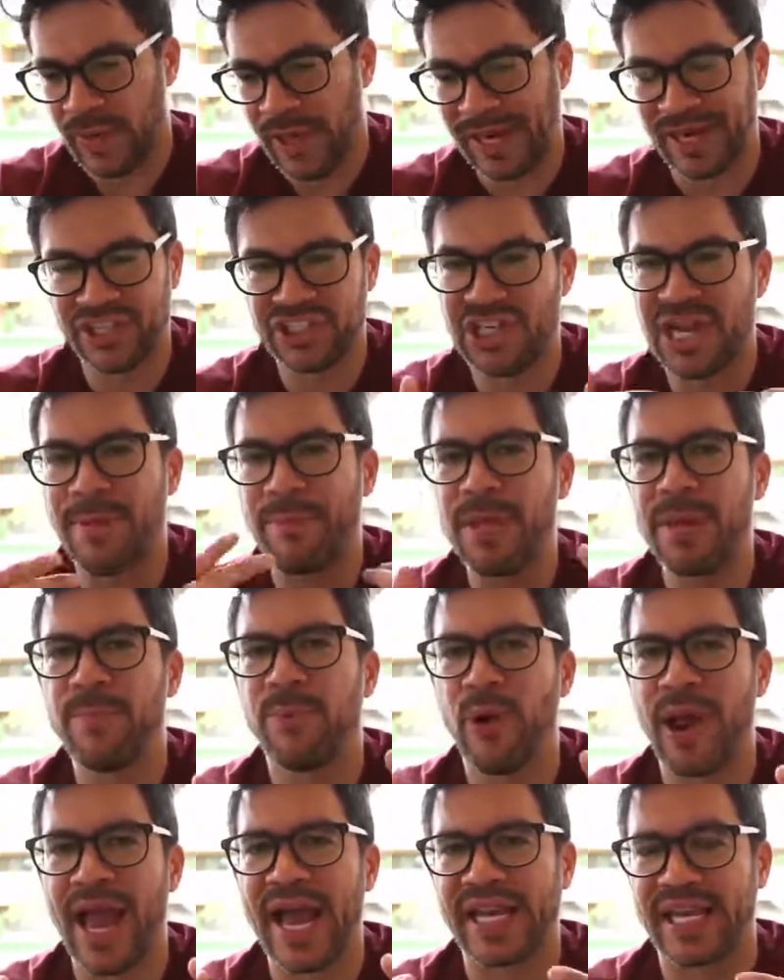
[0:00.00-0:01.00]
And it's not me
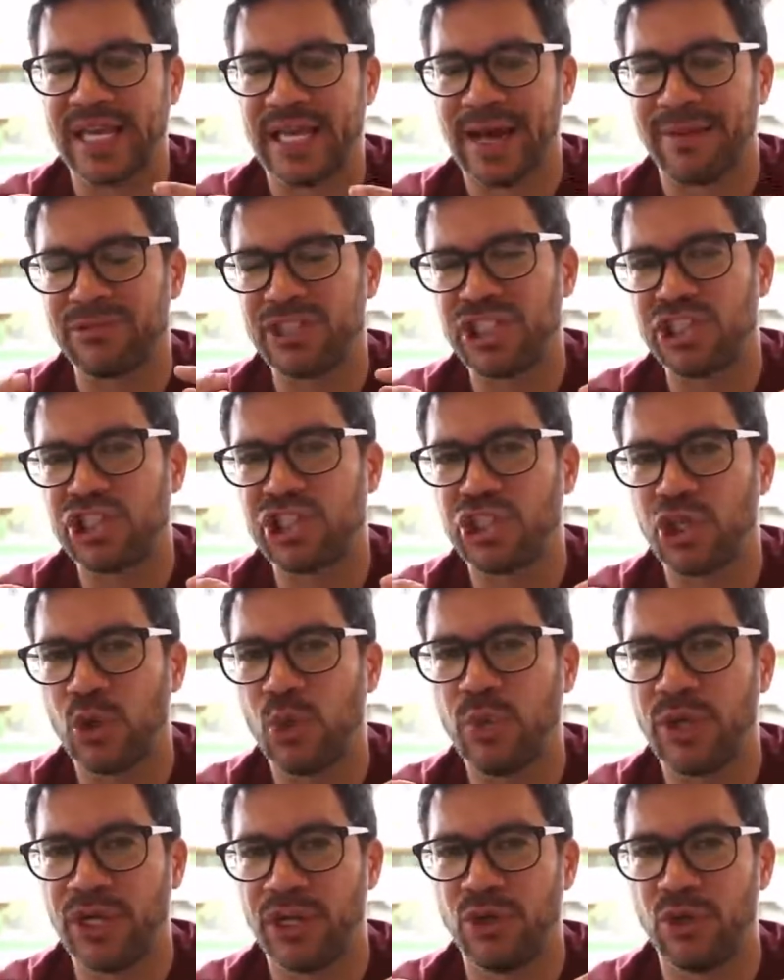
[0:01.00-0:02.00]
bragging. I'm just
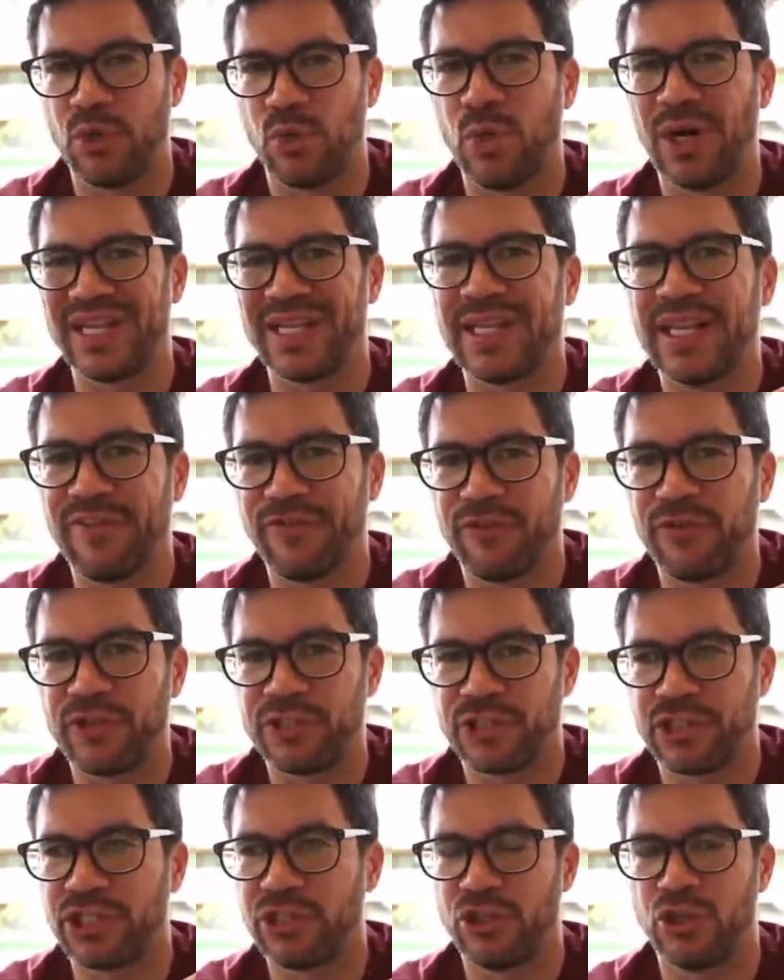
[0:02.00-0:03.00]
showing you what
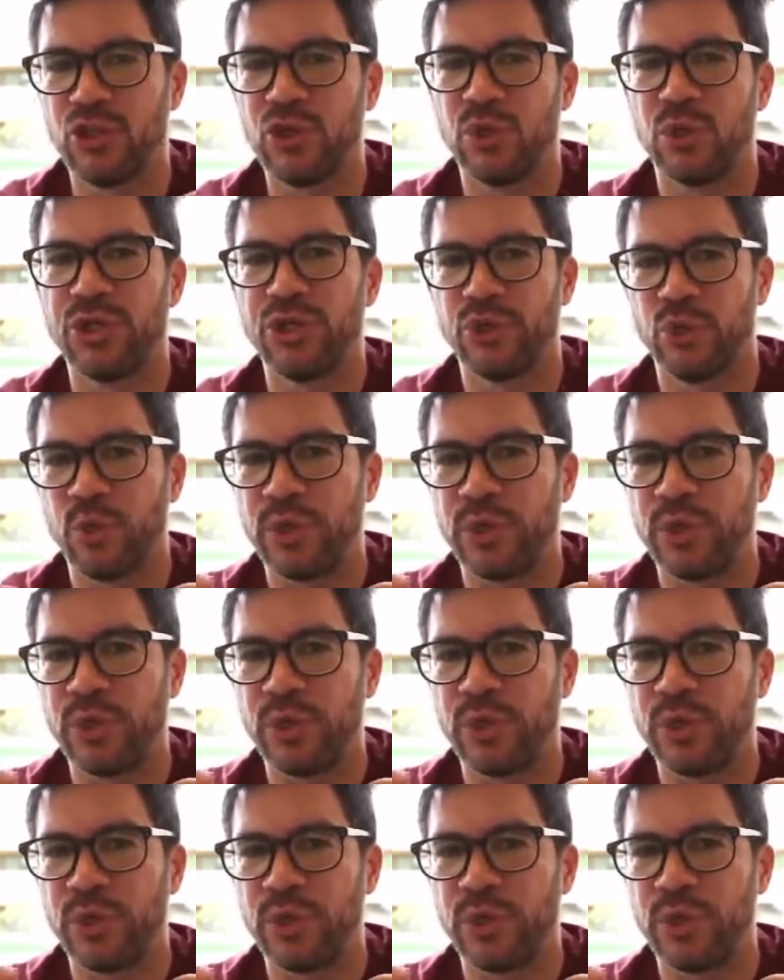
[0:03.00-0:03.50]
leverage can do when